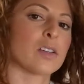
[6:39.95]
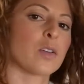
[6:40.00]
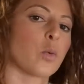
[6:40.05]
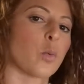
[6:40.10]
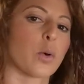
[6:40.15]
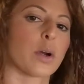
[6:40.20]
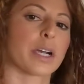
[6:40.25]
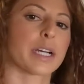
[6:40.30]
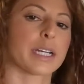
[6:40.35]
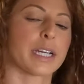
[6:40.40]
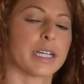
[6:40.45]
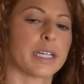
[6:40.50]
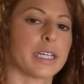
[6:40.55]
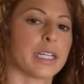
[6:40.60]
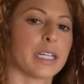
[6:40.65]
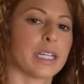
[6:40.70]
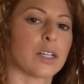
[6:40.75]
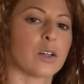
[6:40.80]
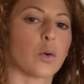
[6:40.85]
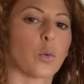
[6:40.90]
We're going to
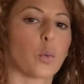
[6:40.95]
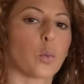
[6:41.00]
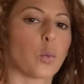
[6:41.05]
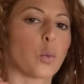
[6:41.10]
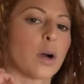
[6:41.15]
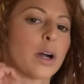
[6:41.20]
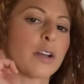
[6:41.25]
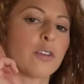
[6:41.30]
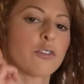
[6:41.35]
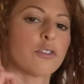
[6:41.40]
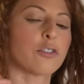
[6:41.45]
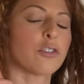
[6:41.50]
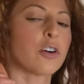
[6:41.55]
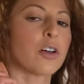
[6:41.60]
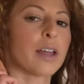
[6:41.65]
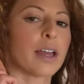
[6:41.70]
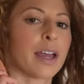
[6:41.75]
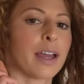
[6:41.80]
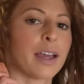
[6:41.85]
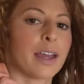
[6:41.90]
need 1 full
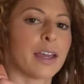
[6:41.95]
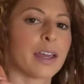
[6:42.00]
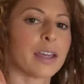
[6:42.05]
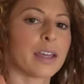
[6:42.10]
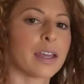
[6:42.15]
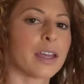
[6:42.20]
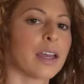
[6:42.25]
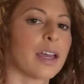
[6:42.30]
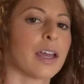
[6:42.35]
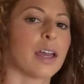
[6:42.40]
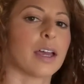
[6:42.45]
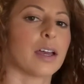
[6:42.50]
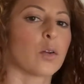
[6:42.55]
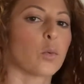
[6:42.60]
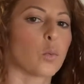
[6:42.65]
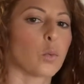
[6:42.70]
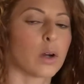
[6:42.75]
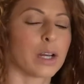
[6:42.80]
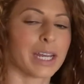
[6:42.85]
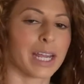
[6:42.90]
egg and
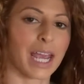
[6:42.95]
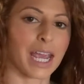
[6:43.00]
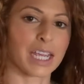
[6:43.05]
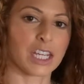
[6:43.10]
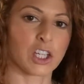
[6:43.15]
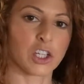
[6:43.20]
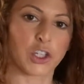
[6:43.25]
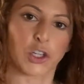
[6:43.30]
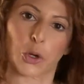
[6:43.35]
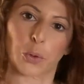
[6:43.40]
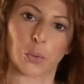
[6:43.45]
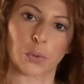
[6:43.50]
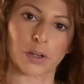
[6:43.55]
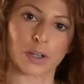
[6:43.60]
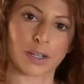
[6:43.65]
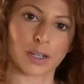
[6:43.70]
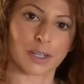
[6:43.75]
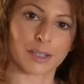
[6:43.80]
1 egg yolk.